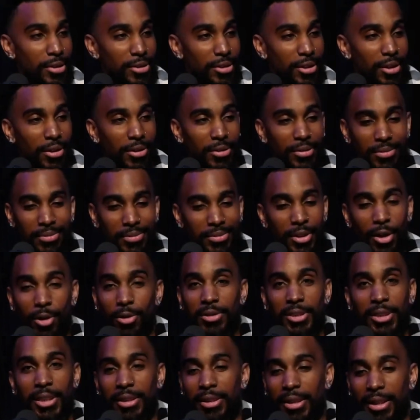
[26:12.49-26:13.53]
So
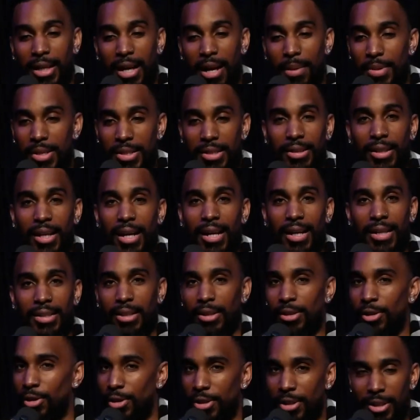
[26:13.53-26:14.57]
don't sit in the comments and lie, because
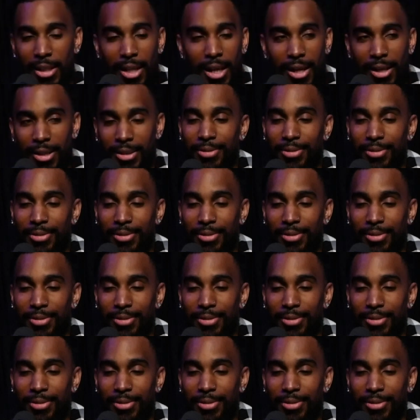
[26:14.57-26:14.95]
I know you're lying.